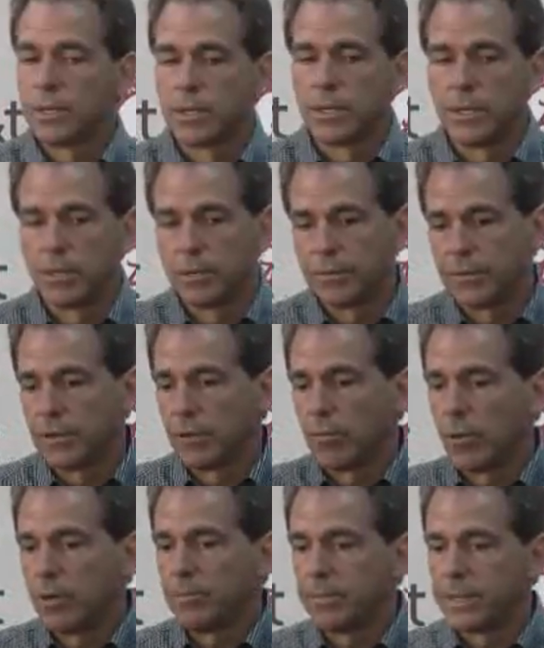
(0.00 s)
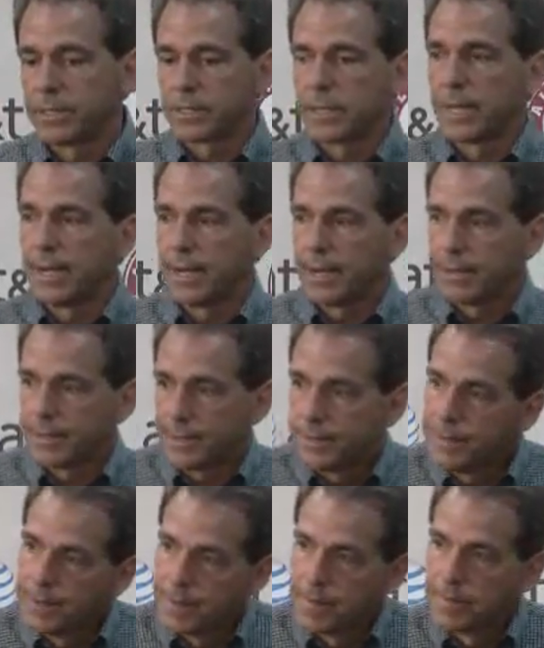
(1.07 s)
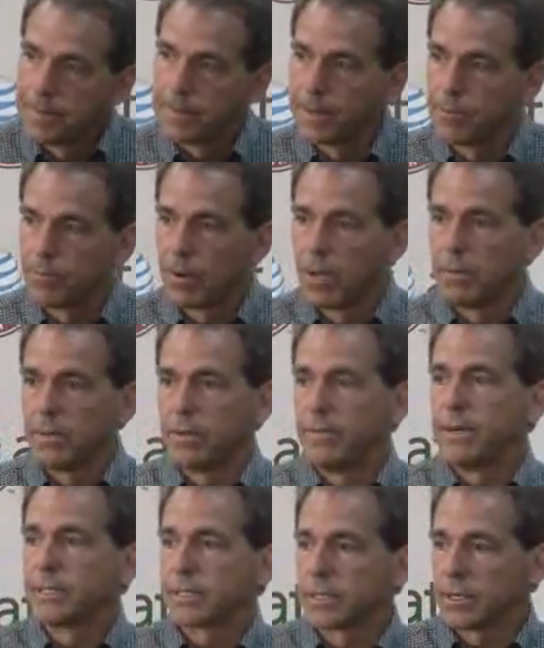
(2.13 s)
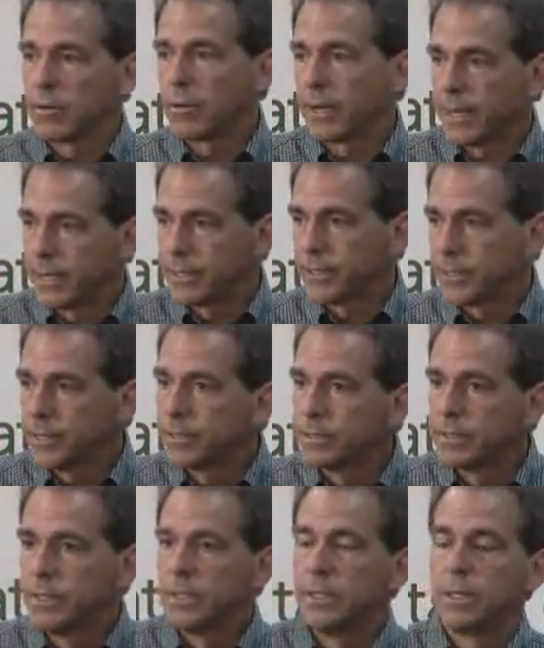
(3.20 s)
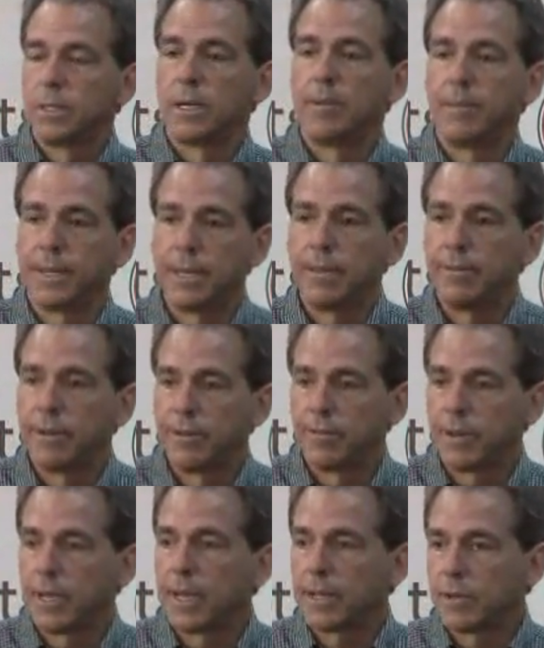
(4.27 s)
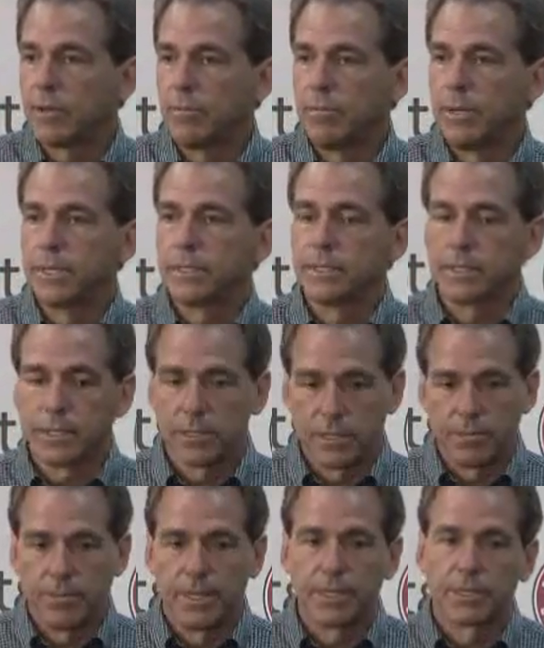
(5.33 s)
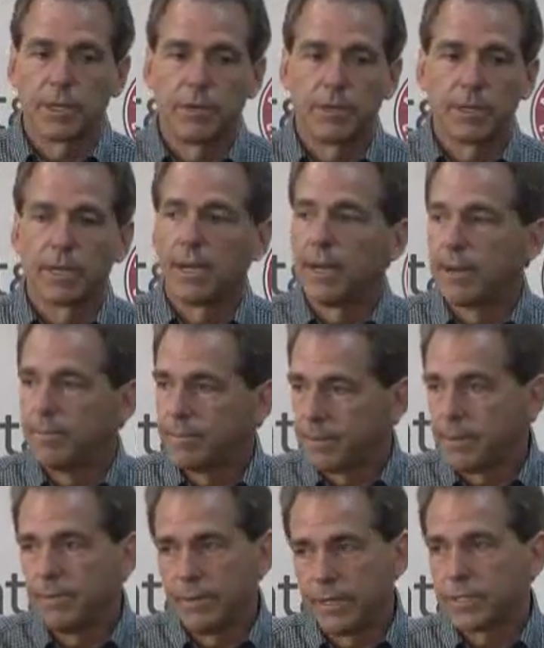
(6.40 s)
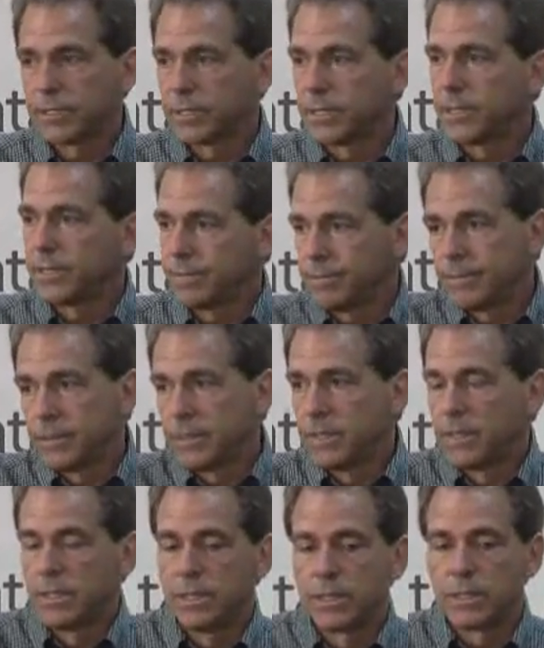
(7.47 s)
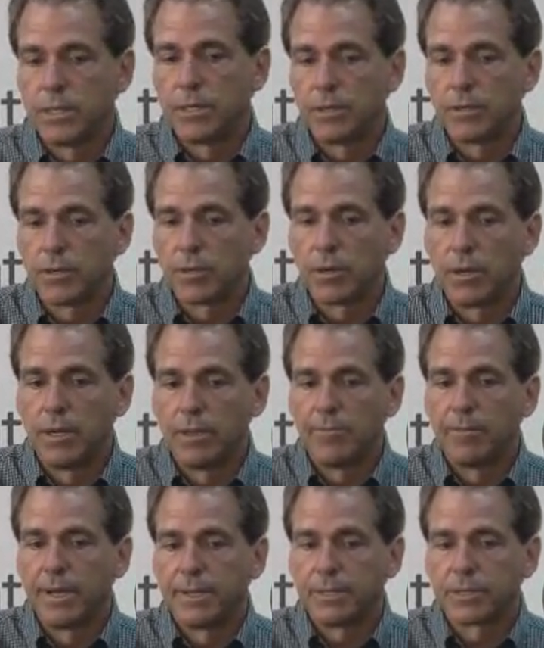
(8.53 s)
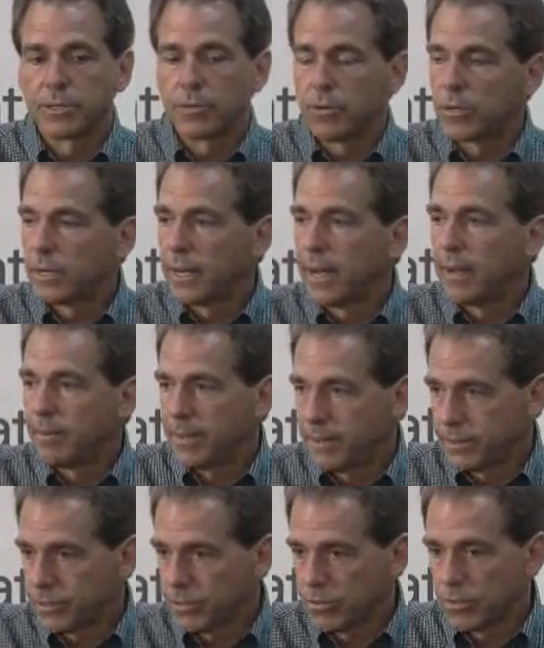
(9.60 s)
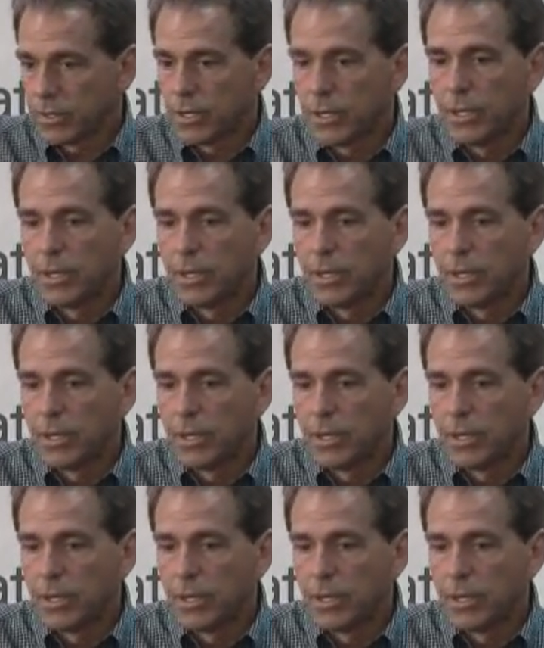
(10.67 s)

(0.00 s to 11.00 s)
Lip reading: You know, if you're a one-pitch guy, they're probably eventually going to hit you. I mean, even if you got good blitzes and you blitz all the time, eventually, you know, you're going to live by the sword and die by the sword.